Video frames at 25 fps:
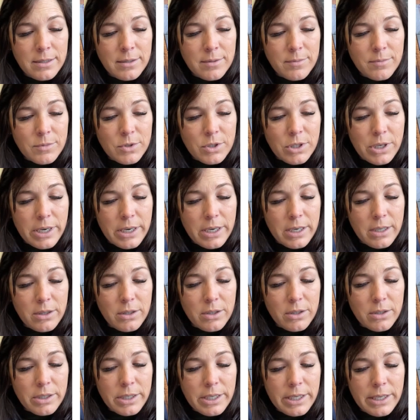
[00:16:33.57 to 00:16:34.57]
I'm trying to
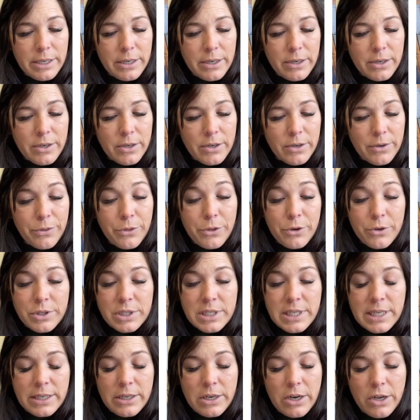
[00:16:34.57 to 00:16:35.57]
look here,
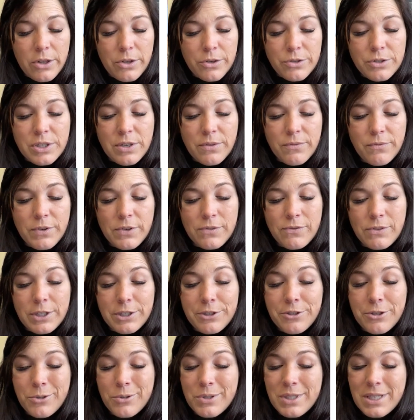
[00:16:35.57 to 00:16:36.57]

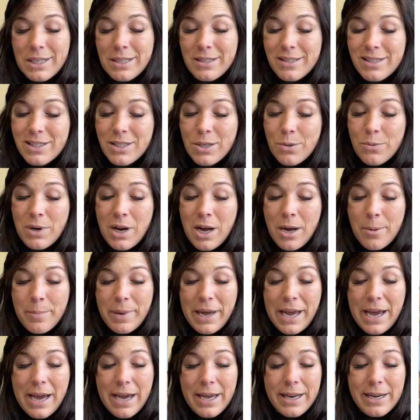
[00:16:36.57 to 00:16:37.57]
$13.52. So not
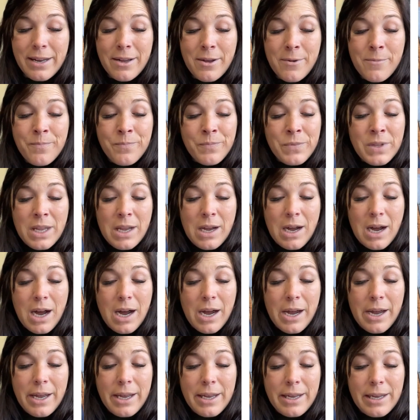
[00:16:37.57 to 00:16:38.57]
bad.
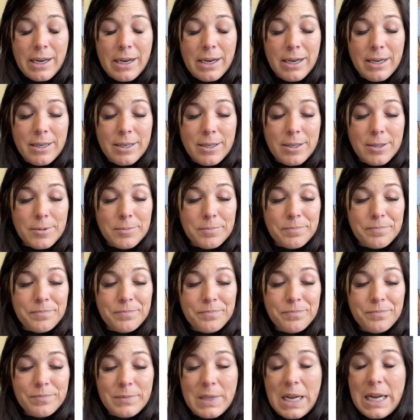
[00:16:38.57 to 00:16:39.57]
I,
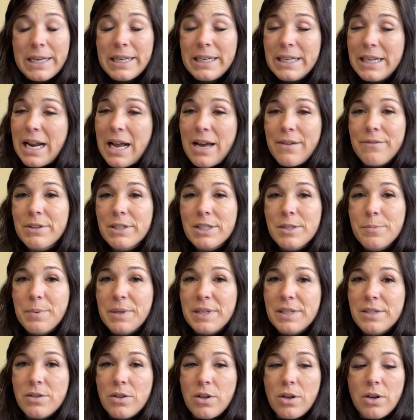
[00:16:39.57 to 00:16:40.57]
um, I didn't have this
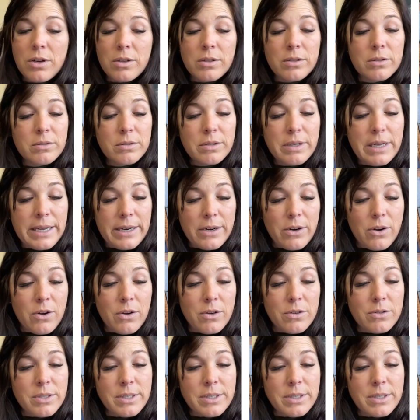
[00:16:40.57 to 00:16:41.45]
piece long at all.